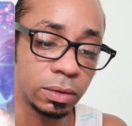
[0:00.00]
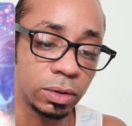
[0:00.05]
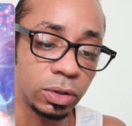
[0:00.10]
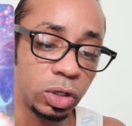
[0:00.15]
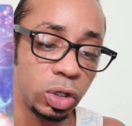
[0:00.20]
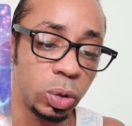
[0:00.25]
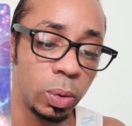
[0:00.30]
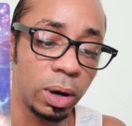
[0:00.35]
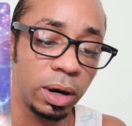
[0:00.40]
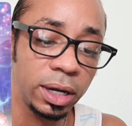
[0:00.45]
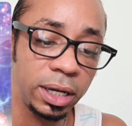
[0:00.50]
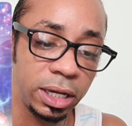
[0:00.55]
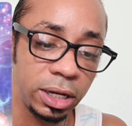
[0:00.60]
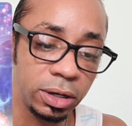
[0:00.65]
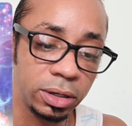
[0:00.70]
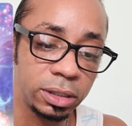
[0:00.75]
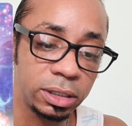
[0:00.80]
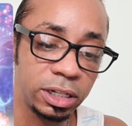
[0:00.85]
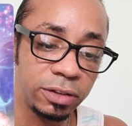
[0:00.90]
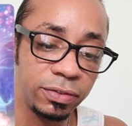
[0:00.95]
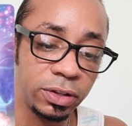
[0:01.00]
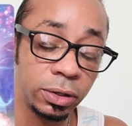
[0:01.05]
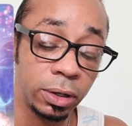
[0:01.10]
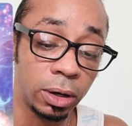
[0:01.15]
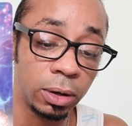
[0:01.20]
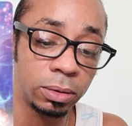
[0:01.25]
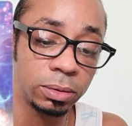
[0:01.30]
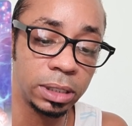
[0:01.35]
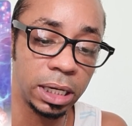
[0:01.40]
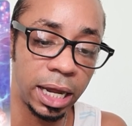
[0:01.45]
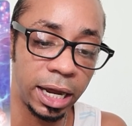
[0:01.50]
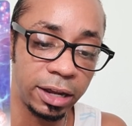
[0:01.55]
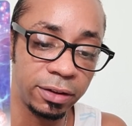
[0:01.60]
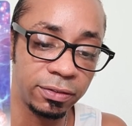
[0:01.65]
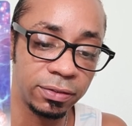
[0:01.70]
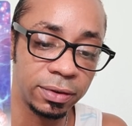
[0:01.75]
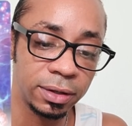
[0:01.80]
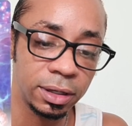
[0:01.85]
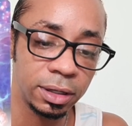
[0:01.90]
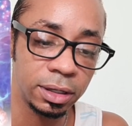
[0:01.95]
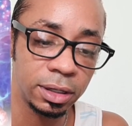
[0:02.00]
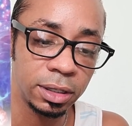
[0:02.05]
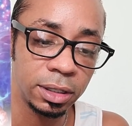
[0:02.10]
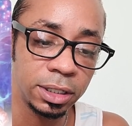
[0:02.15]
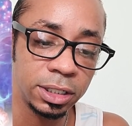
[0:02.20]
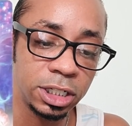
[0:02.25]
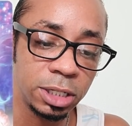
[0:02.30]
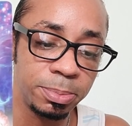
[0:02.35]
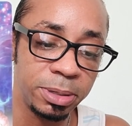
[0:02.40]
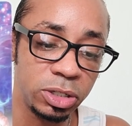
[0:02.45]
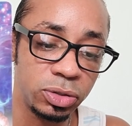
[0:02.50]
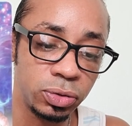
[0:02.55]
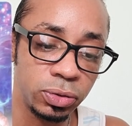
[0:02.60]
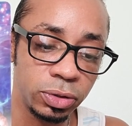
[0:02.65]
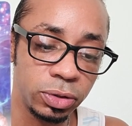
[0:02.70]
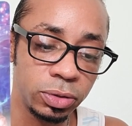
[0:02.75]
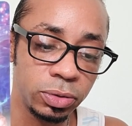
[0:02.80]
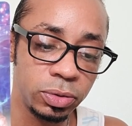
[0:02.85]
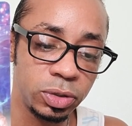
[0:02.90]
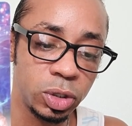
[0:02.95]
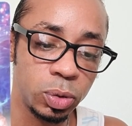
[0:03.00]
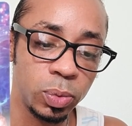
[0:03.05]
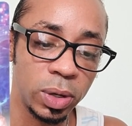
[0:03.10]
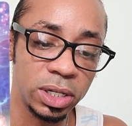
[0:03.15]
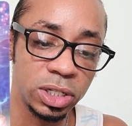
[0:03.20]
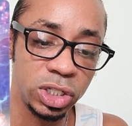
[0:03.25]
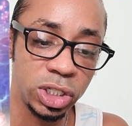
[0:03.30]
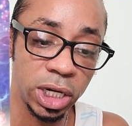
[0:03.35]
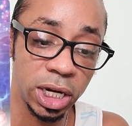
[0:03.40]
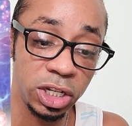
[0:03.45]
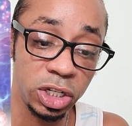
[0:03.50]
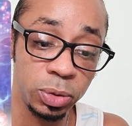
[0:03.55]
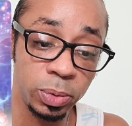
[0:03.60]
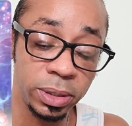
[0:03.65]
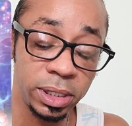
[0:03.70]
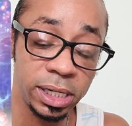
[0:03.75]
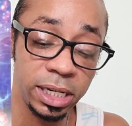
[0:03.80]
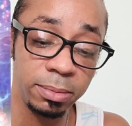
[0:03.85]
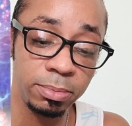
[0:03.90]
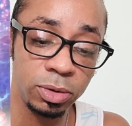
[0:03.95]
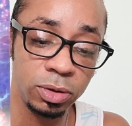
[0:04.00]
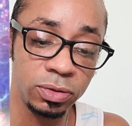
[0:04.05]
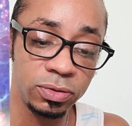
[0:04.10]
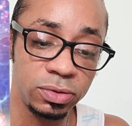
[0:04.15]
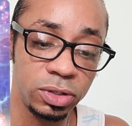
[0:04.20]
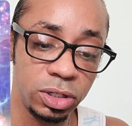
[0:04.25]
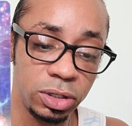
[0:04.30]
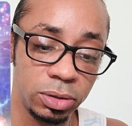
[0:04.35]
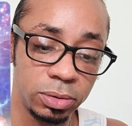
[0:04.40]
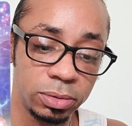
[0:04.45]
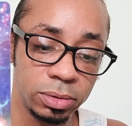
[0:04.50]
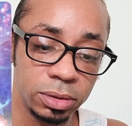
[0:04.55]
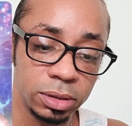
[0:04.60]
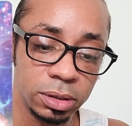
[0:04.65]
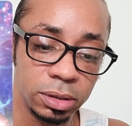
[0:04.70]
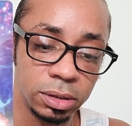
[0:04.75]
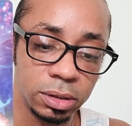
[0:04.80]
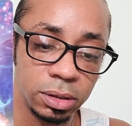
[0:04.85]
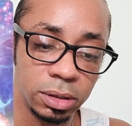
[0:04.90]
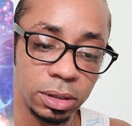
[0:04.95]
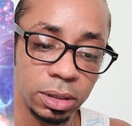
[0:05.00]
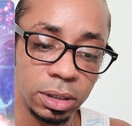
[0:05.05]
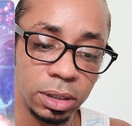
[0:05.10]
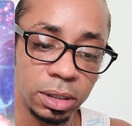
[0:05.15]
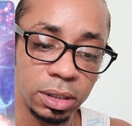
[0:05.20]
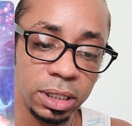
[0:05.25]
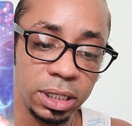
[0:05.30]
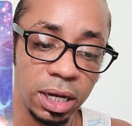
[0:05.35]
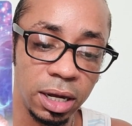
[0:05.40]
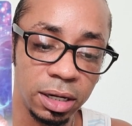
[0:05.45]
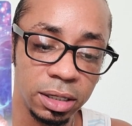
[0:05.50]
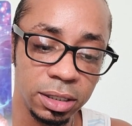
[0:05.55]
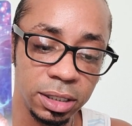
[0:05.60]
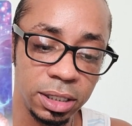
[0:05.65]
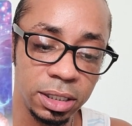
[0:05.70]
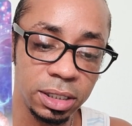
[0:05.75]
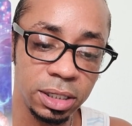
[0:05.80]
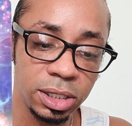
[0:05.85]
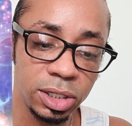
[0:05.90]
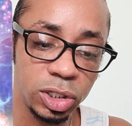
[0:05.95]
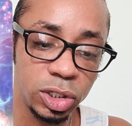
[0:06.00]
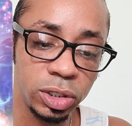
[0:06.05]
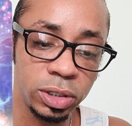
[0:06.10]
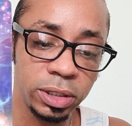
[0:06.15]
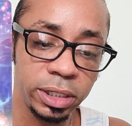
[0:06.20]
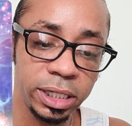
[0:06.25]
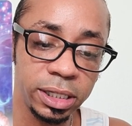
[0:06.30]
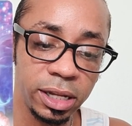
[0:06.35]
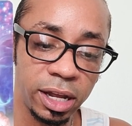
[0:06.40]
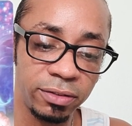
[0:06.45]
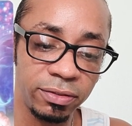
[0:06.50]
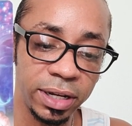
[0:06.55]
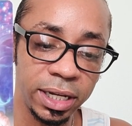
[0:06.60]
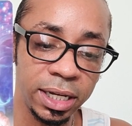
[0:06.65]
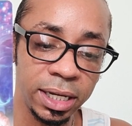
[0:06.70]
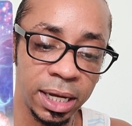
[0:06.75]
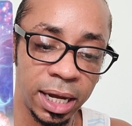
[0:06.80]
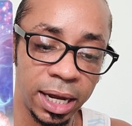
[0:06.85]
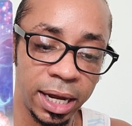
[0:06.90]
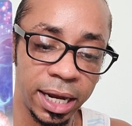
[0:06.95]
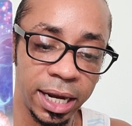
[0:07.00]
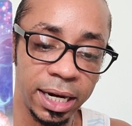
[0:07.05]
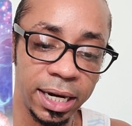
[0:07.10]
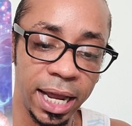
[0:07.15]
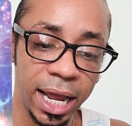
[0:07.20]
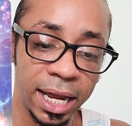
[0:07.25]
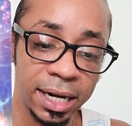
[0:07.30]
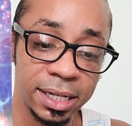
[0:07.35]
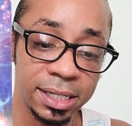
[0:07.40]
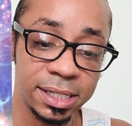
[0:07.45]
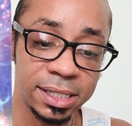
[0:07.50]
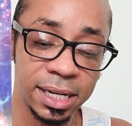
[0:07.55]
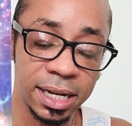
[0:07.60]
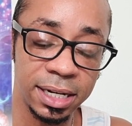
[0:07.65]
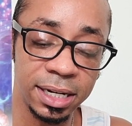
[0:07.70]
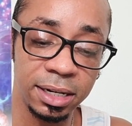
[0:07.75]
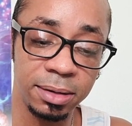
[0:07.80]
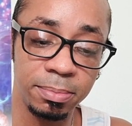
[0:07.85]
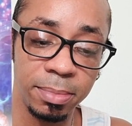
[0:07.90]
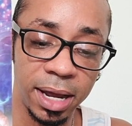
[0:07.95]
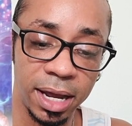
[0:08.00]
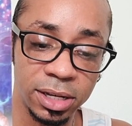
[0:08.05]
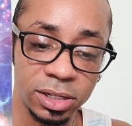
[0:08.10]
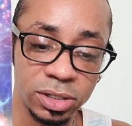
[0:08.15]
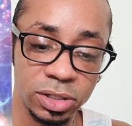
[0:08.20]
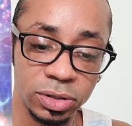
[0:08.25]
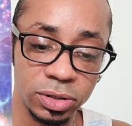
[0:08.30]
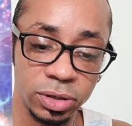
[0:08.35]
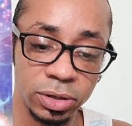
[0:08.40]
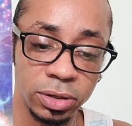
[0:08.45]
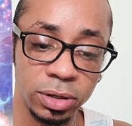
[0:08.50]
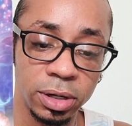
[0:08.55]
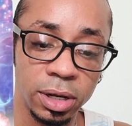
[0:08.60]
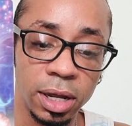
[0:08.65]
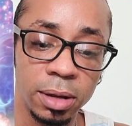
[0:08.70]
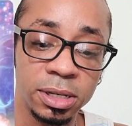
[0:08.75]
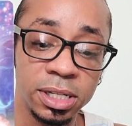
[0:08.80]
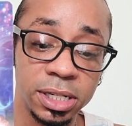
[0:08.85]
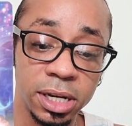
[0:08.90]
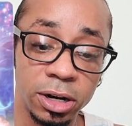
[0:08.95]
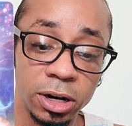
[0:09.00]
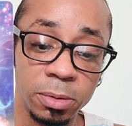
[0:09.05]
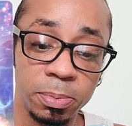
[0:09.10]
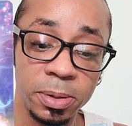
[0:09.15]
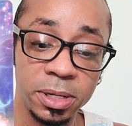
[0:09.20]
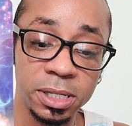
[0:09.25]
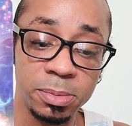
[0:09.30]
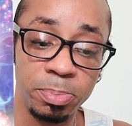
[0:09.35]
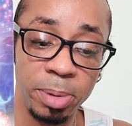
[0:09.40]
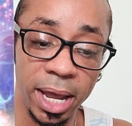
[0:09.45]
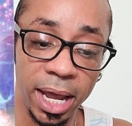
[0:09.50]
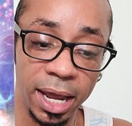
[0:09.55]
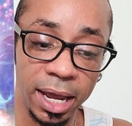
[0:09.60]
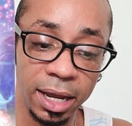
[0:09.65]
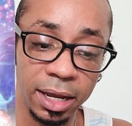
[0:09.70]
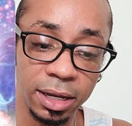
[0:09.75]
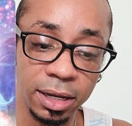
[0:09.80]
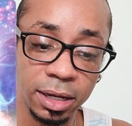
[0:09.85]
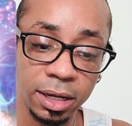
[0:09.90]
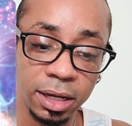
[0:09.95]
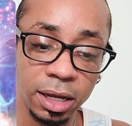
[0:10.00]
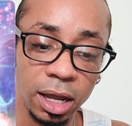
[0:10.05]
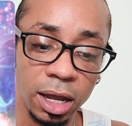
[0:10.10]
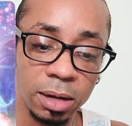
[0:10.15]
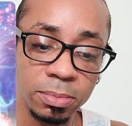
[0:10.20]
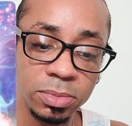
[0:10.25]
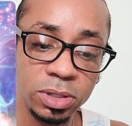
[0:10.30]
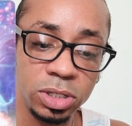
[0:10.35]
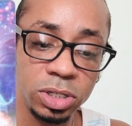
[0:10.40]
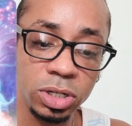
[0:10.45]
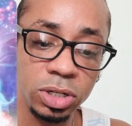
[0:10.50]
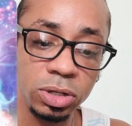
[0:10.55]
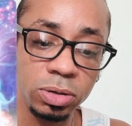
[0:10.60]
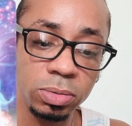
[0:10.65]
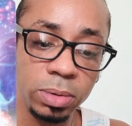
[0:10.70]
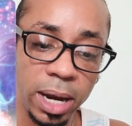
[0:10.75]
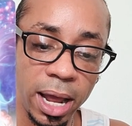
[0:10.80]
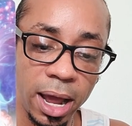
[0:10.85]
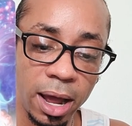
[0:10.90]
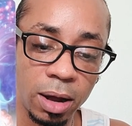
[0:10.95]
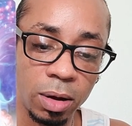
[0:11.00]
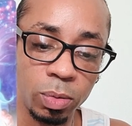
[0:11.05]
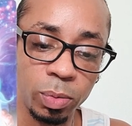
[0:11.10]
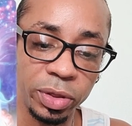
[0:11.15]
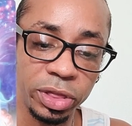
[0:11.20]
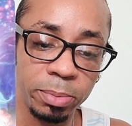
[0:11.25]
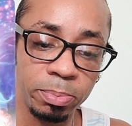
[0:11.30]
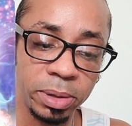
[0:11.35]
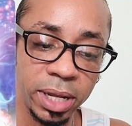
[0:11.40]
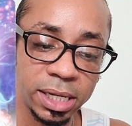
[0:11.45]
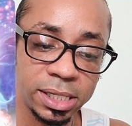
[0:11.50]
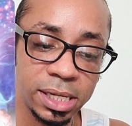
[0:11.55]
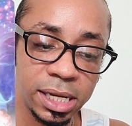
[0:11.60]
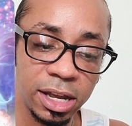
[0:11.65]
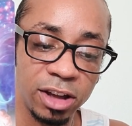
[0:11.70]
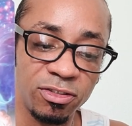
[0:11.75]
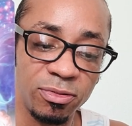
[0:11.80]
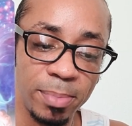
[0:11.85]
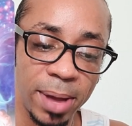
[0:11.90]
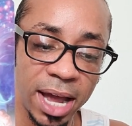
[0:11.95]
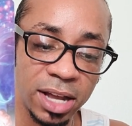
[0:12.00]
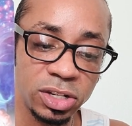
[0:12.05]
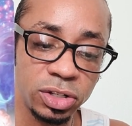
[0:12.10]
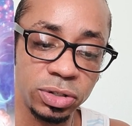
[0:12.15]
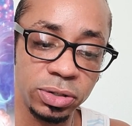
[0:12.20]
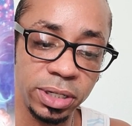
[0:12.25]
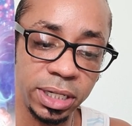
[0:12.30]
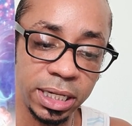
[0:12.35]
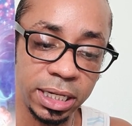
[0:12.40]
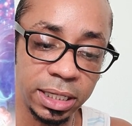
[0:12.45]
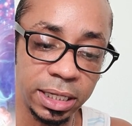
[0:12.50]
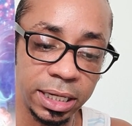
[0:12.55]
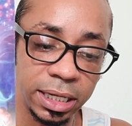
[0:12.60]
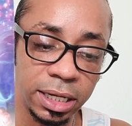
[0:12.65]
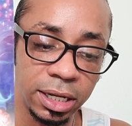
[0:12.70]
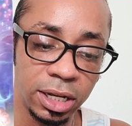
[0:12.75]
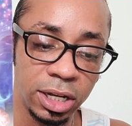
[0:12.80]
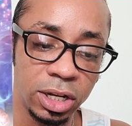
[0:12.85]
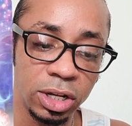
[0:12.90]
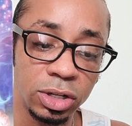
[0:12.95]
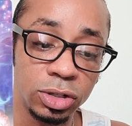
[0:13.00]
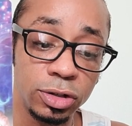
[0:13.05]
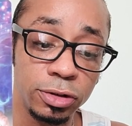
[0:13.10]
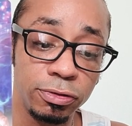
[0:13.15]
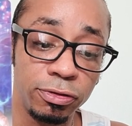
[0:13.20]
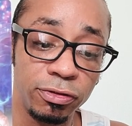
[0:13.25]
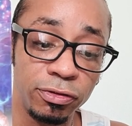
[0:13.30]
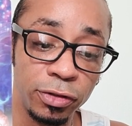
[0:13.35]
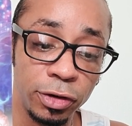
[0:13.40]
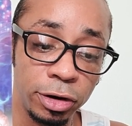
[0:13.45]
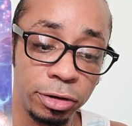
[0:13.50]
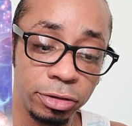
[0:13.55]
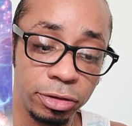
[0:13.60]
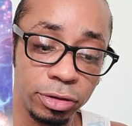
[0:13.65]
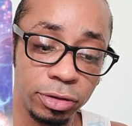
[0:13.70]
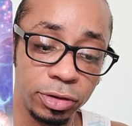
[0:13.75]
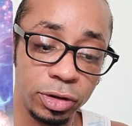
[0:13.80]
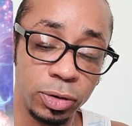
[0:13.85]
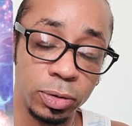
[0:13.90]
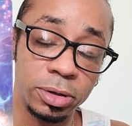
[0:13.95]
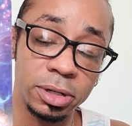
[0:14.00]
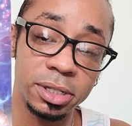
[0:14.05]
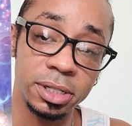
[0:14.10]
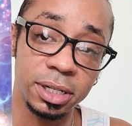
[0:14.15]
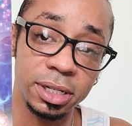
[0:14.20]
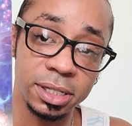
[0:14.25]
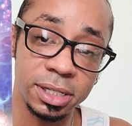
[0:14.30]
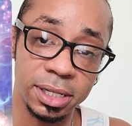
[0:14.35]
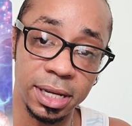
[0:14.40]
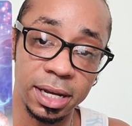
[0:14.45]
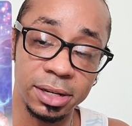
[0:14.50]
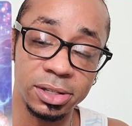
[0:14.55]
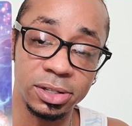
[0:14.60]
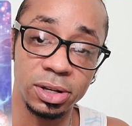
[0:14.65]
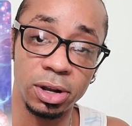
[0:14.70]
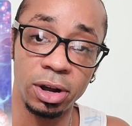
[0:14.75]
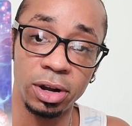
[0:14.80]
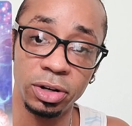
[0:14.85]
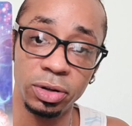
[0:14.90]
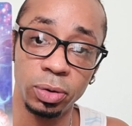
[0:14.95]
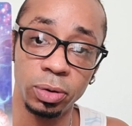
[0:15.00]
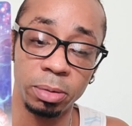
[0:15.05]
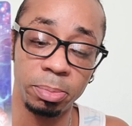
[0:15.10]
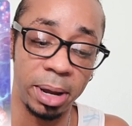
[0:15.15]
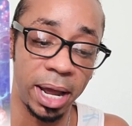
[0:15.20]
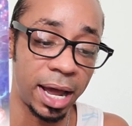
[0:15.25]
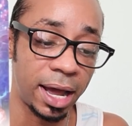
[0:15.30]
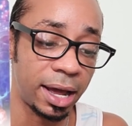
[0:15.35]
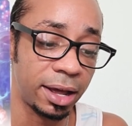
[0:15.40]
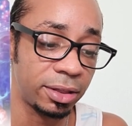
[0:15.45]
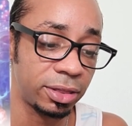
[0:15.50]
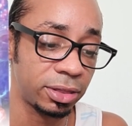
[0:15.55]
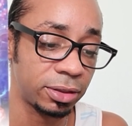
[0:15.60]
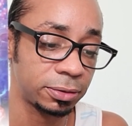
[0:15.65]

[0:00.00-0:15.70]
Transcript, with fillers: You are here to live your own life to be true to what genuinely moves you. The unconditionally loving guide and ascended master, Serapis Bey, comes to you now with a blessing of master healing to further your success on your path.